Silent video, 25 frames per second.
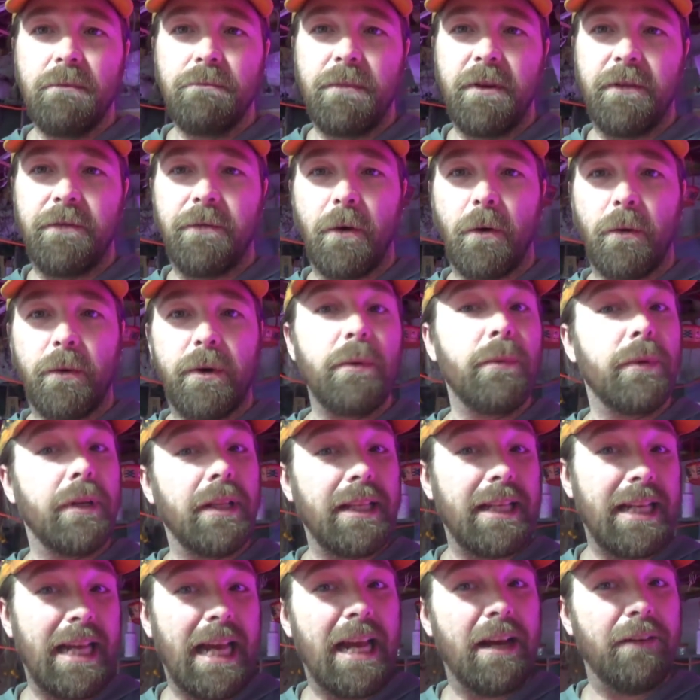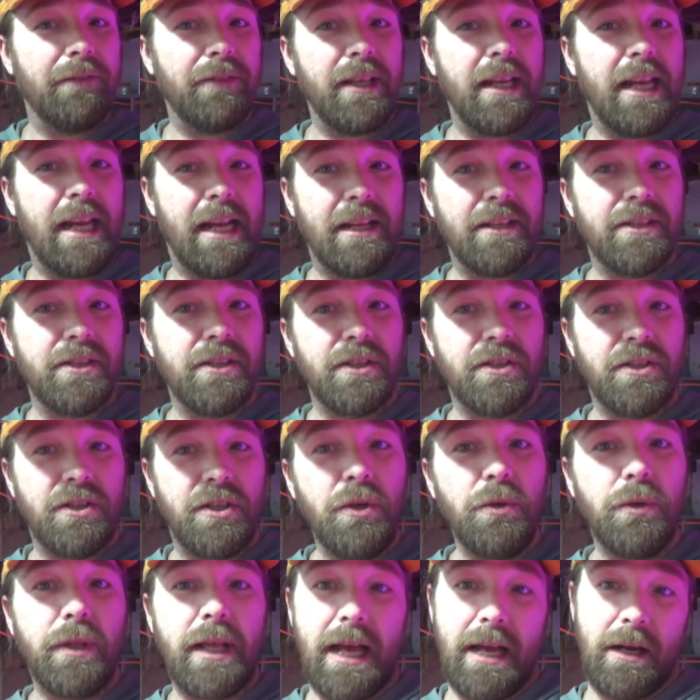before we really have the answer
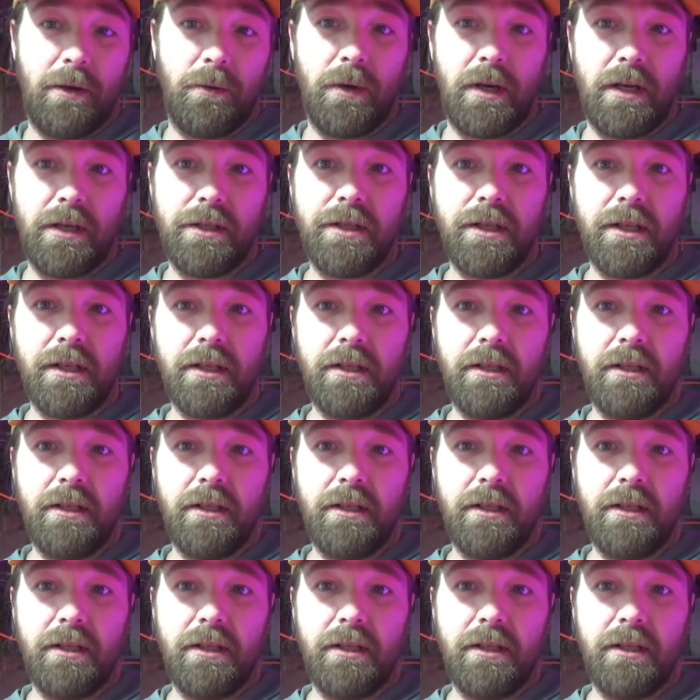to that question.